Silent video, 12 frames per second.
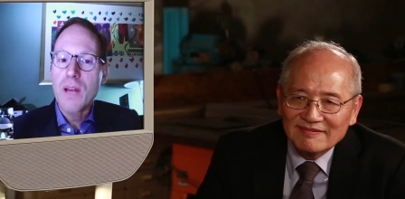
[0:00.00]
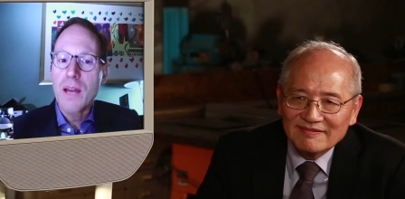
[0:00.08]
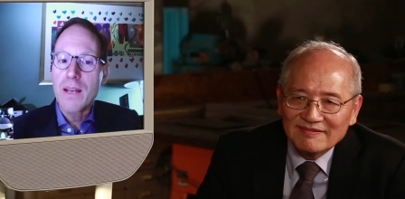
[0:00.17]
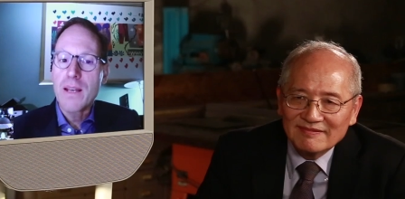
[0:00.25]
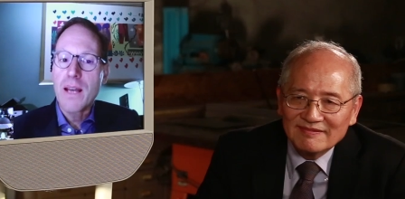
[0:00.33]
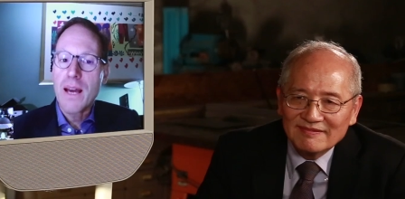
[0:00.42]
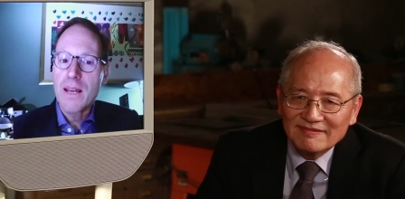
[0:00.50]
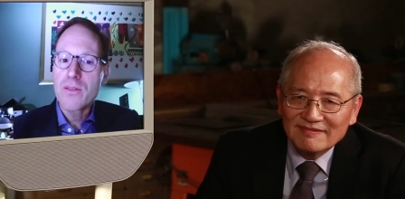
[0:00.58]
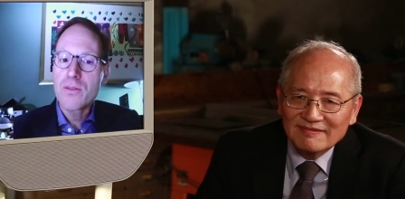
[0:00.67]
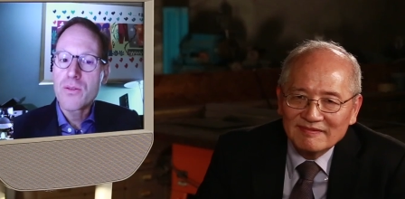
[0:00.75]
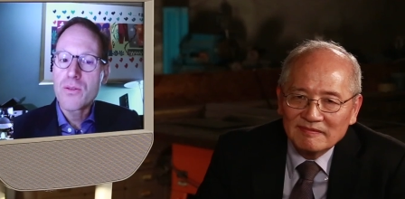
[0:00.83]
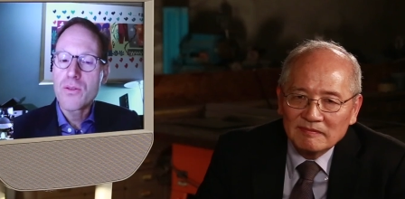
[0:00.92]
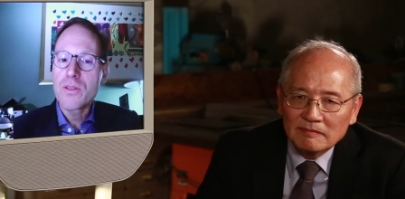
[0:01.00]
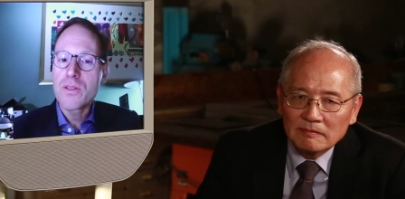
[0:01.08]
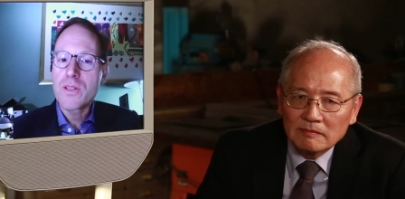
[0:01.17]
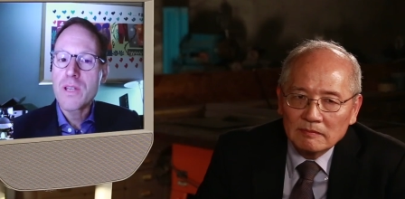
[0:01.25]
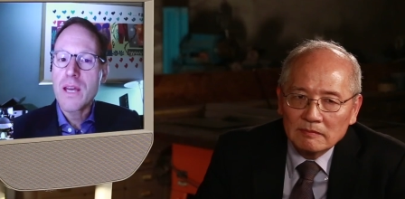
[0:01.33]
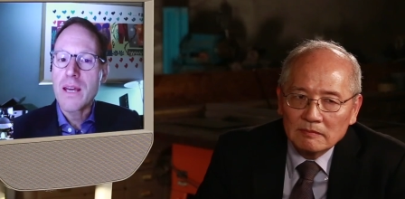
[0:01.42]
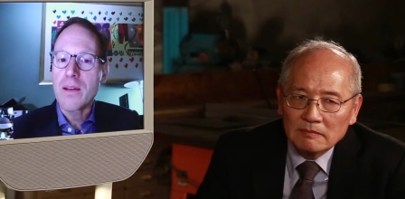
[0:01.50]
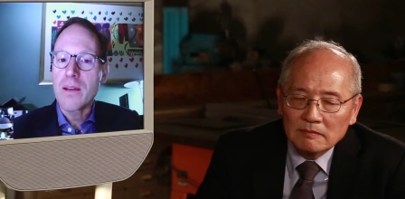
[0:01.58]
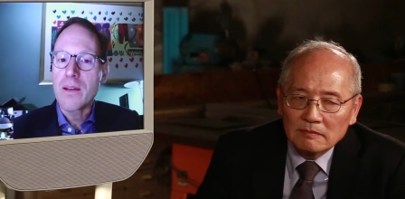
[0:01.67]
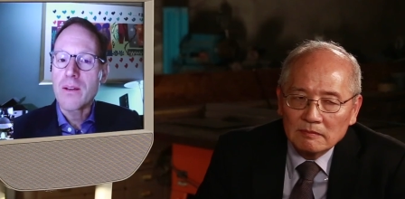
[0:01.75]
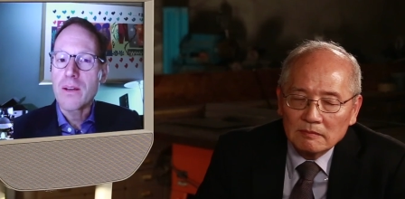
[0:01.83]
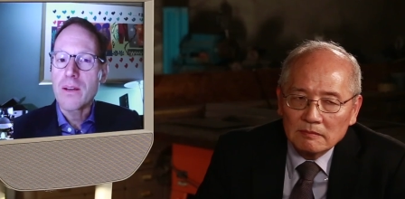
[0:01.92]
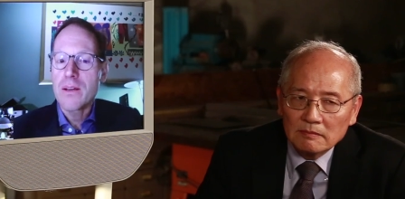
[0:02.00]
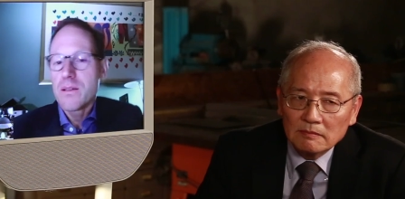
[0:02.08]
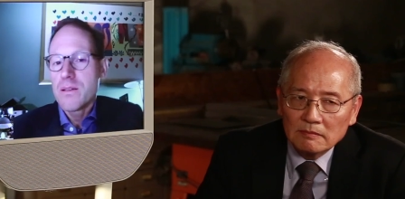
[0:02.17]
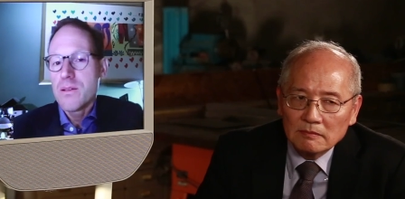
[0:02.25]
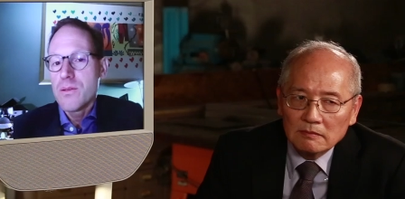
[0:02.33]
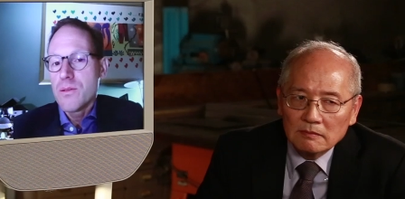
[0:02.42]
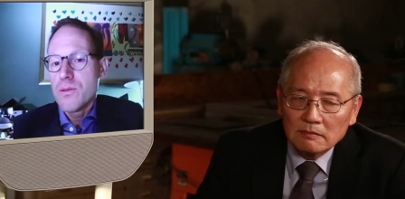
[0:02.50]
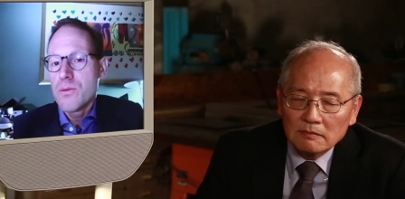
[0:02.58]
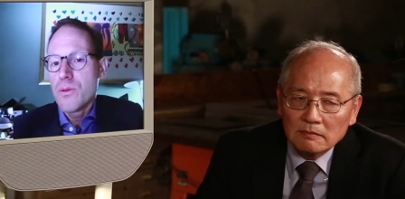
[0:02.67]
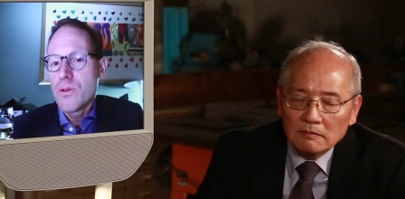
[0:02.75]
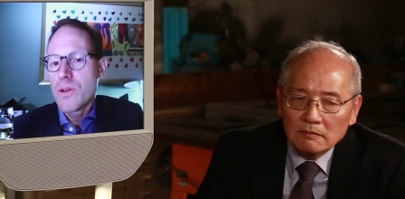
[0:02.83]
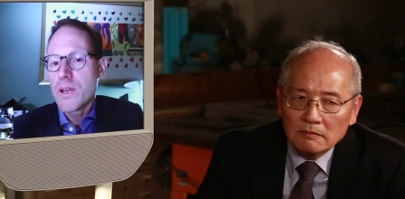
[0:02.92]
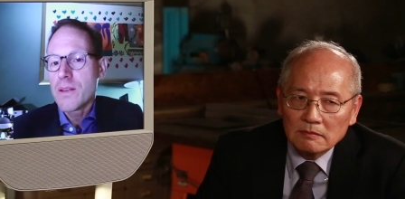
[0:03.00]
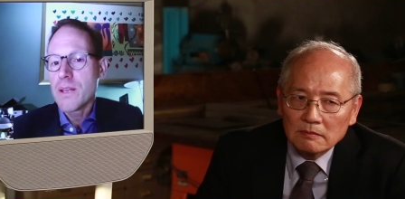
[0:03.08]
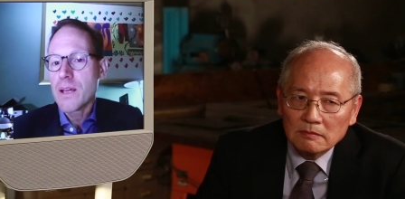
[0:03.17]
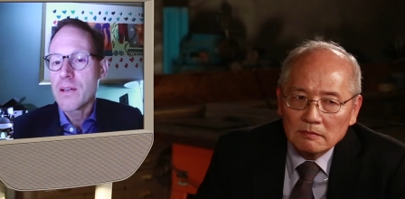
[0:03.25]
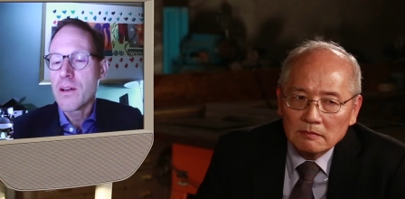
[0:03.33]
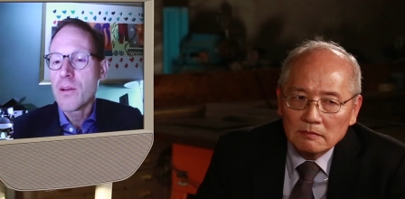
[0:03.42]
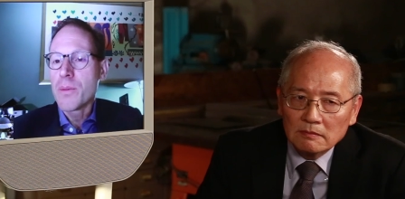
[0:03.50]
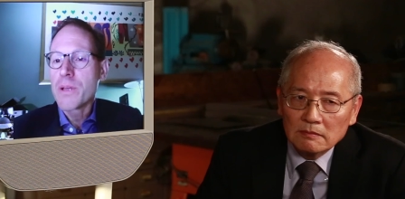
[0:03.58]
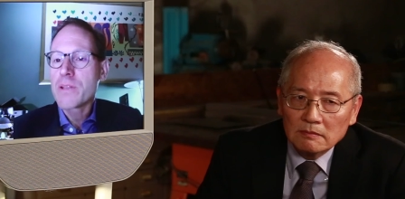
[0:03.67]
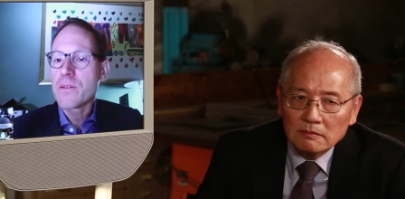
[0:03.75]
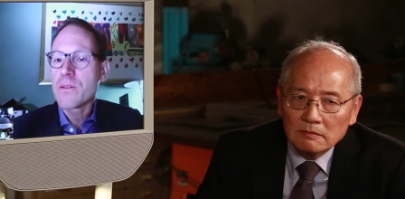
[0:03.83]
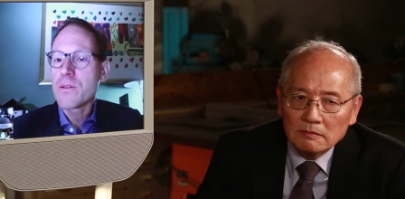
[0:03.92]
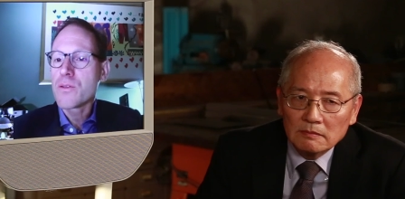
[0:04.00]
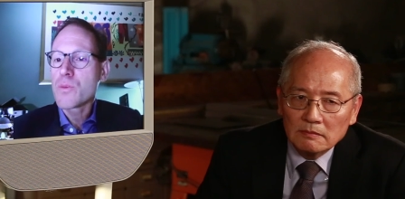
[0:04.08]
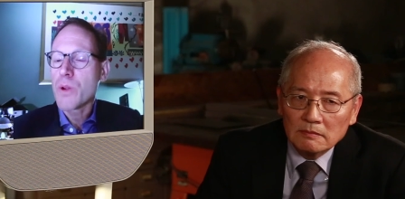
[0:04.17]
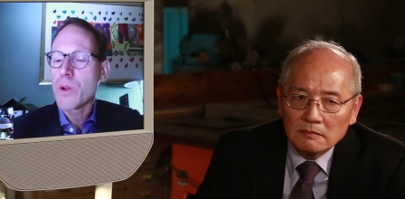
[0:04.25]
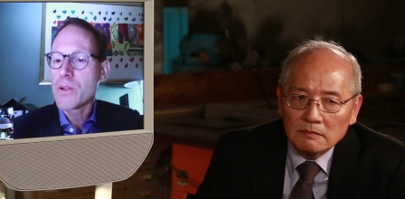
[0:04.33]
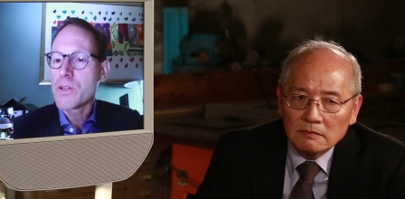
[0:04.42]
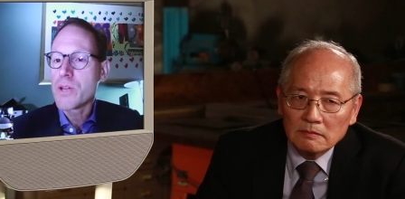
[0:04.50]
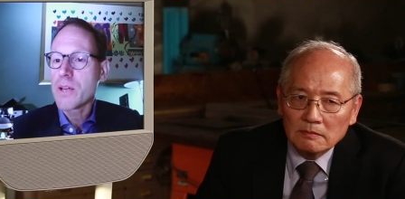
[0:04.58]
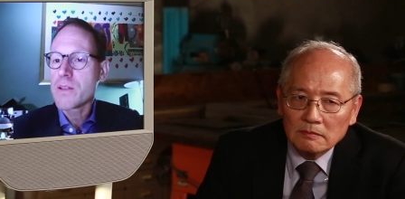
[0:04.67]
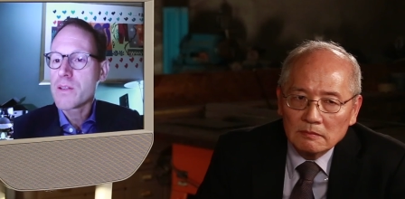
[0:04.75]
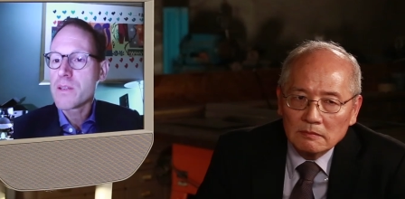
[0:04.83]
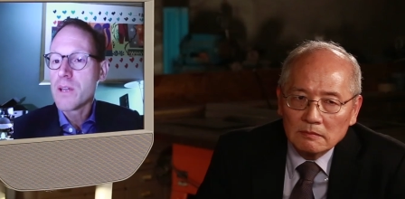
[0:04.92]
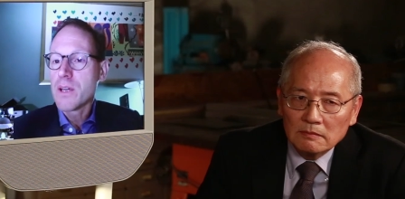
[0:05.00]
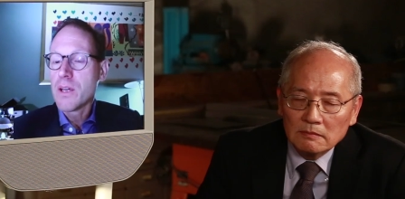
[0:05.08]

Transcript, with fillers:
Speaker 1: at, at a certain scale, and you, you look at the economics of those projects.